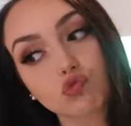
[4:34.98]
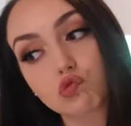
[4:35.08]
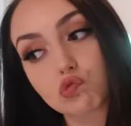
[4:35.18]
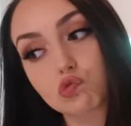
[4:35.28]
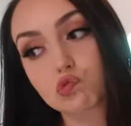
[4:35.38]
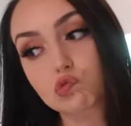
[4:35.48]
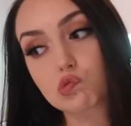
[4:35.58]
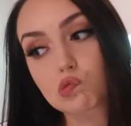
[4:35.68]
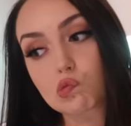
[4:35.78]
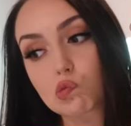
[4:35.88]

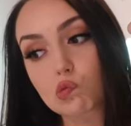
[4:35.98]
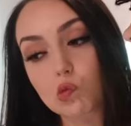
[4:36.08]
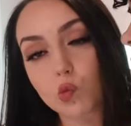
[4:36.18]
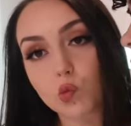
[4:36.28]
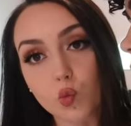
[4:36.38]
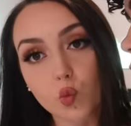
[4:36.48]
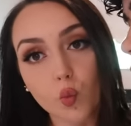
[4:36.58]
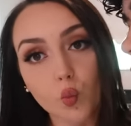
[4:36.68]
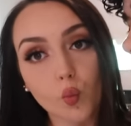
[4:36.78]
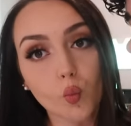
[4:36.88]

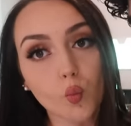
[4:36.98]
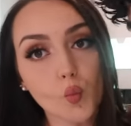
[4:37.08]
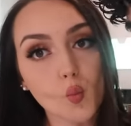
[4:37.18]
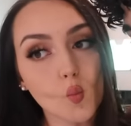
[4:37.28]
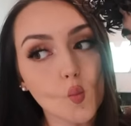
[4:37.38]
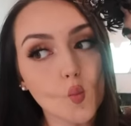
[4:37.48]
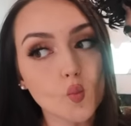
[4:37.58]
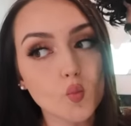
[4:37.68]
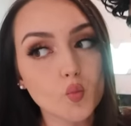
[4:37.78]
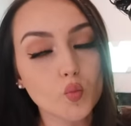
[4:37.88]

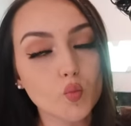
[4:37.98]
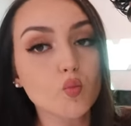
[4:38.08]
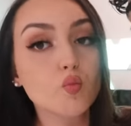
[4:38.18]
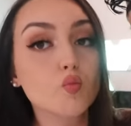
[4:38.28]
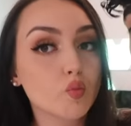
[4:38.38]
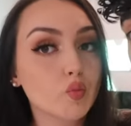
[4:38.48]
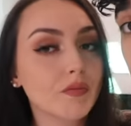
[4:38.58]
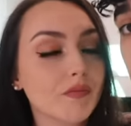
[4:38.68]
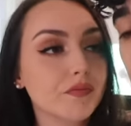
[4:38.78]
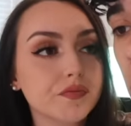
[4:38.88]

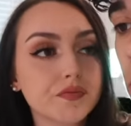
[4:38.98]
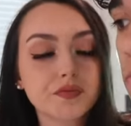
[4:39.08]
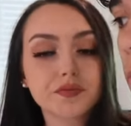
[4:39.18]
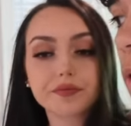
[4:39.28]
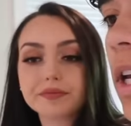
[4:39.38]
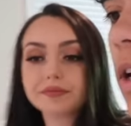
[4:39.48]
(silent)